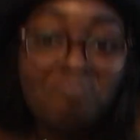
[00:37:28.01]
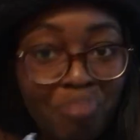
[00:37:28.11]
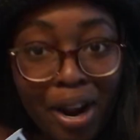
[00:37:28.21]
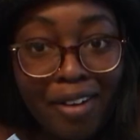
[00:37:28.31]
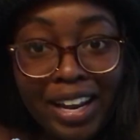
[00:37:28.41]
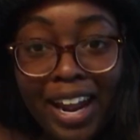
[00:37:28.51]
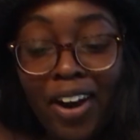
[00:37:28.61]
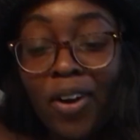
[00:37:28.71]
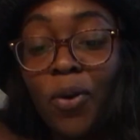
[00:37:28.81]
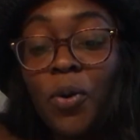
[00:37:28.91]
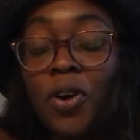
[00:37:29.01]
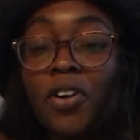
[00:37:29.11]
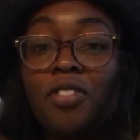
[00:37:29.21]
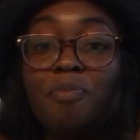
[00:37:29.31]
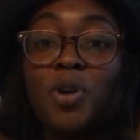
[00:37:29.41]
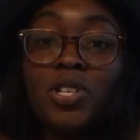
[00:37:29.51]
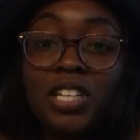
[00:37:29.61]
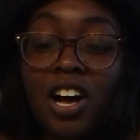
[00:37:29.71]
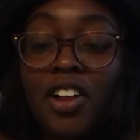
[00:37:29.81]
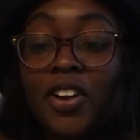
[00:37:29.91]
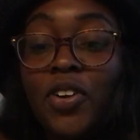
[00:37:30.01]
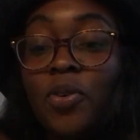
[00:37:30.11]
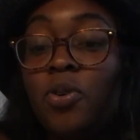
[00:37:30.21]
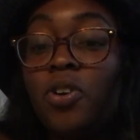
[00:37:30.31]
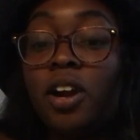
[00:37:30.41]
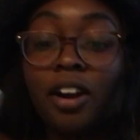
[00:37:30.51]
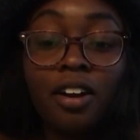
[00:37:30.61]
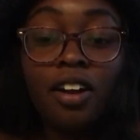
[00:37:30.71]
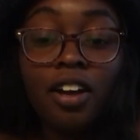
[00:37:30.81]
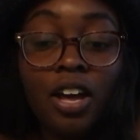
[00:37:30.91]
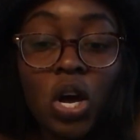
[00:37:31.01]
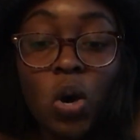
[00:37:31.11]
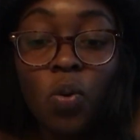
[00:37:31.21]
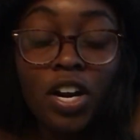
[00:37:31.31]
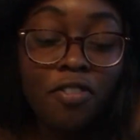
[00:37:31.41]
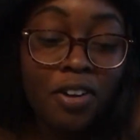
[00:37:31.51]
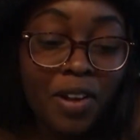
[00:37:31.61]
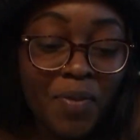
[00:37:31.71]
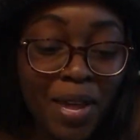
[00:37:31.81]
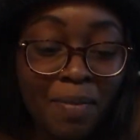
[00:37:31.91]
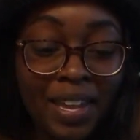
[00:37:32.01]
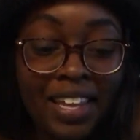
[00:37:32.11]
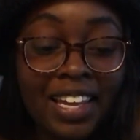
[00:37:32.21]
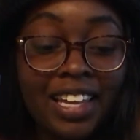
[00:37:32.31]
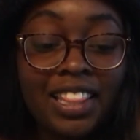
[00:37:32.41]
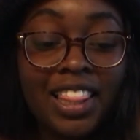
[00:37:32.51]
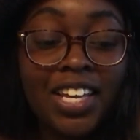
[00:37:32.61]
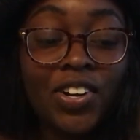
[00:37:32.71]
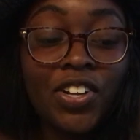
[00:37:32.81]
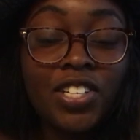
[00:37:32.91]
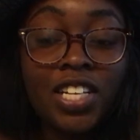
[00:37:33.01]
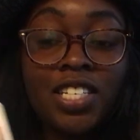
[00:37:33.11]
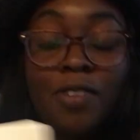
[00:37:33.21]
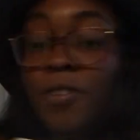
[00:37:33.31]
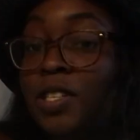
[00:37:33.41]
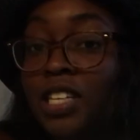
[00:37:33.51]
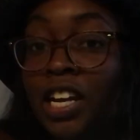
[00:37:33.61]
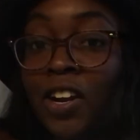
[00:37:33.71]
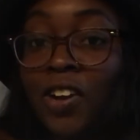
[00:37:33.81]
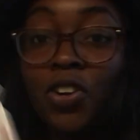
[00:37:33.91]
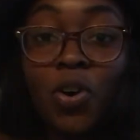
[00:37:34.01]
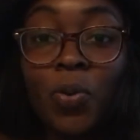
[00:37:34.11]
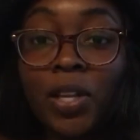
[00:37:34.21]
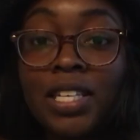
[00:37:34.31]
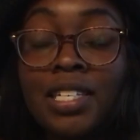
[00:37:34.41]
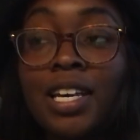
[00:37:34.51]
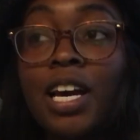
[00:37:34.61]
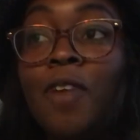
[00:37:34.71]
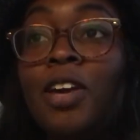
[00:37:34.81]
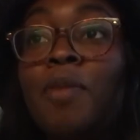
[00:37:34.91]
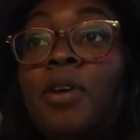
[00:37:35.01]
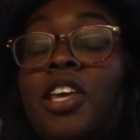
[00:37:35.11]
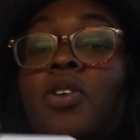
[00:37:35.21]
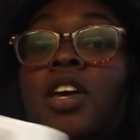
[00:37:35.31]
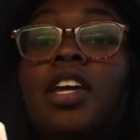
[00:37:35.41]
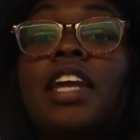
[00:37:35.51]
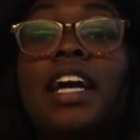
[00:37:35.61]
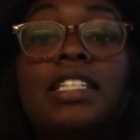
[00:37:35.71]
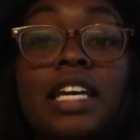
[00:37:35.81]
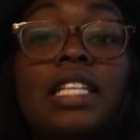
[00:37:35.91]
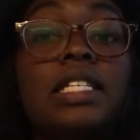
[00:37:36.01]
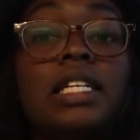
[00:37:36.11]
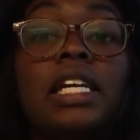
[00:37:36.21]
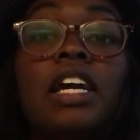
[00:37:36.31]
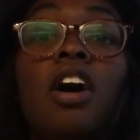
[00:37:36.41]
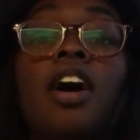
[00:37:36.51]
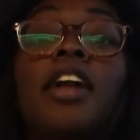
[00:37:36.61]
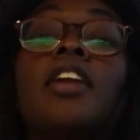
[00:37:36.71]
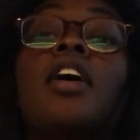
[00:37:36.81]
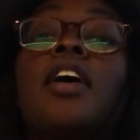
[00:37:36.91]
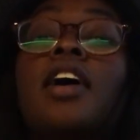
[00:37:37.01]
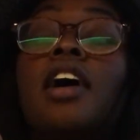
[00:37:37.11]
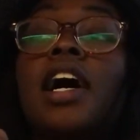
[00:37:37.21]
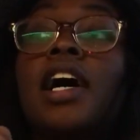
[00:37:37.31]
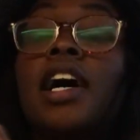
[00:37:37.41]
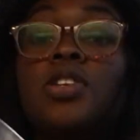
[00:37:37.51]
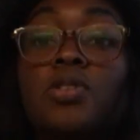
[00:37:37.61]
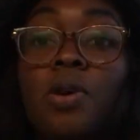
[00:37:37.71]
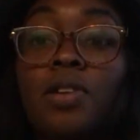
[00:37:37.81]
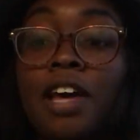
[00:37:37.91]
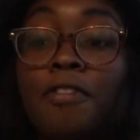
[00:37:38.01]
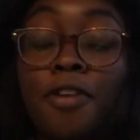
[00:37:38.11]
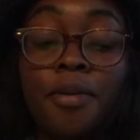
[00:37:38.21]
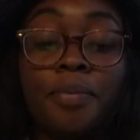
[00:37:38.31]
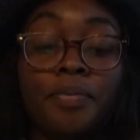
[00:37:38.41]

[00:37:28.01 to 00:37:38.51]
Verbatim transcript: brown hair or multicolored or whatever it may be. Like, there is a difference here. You don't really see it coming, but you connect instantly on a soul level.